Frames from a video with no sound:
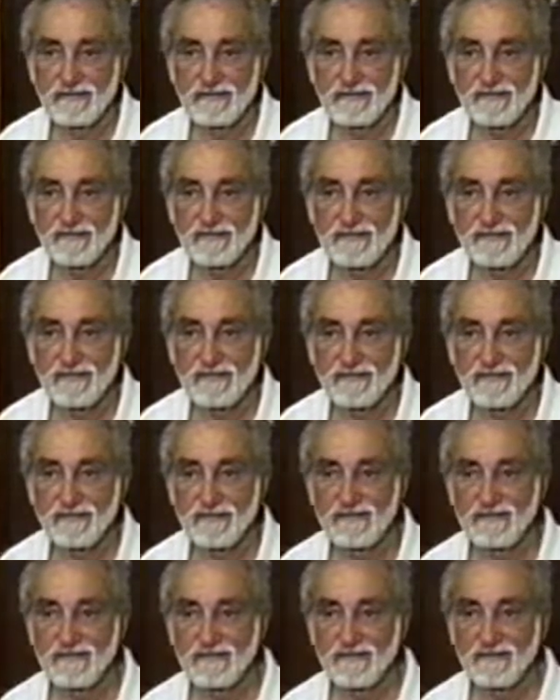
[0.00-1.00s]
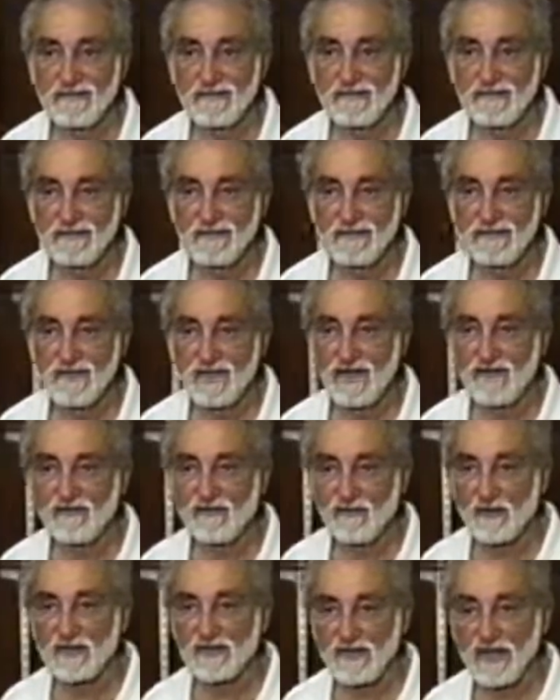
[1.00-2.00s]
But he discovered that too. On
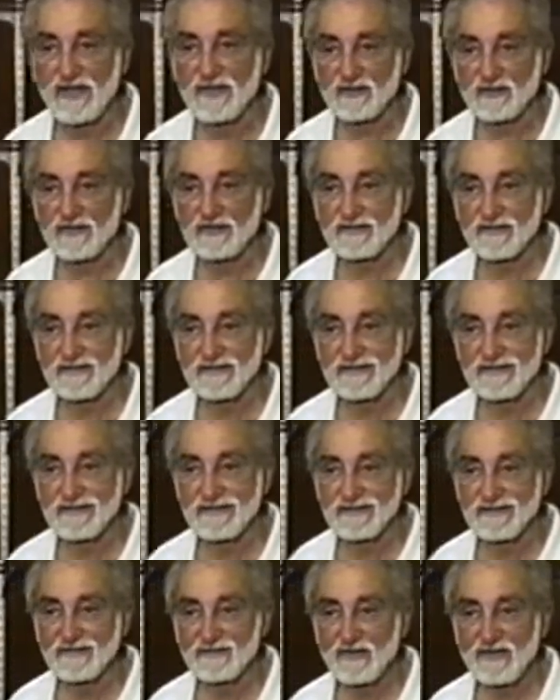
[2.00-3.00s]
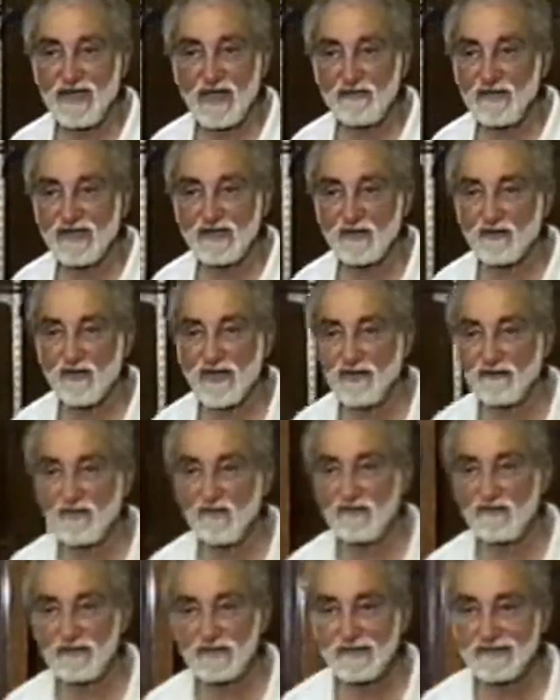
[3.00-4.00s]
Ford, yes. Wouldn't that make a great
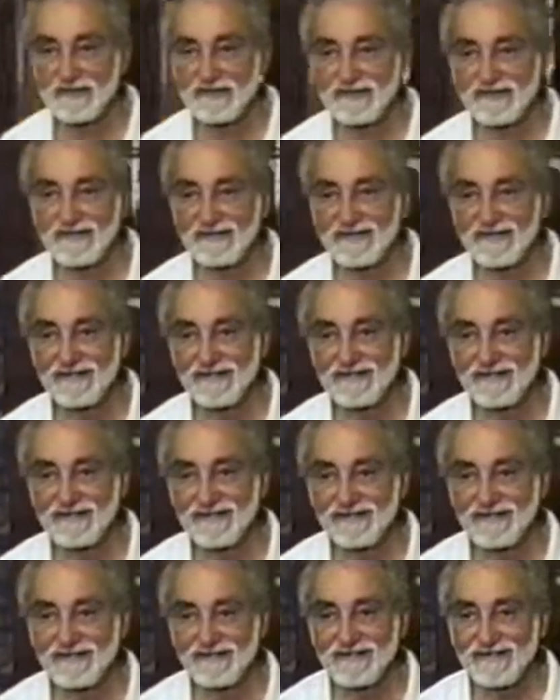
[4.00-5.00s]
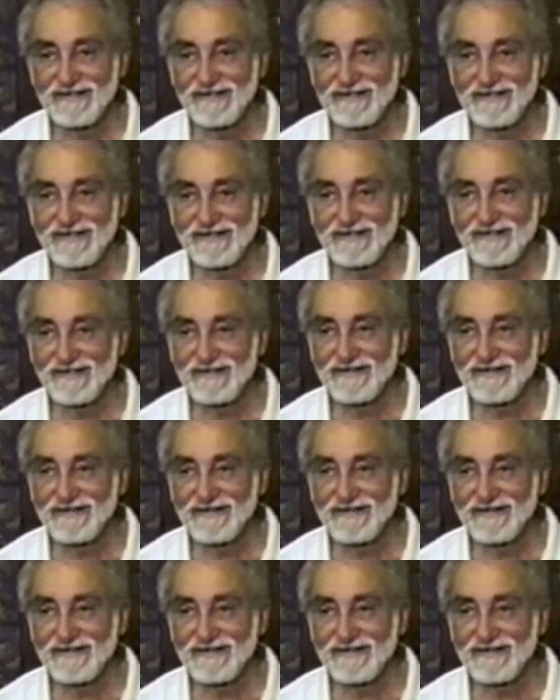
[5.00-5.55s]
movie? The whole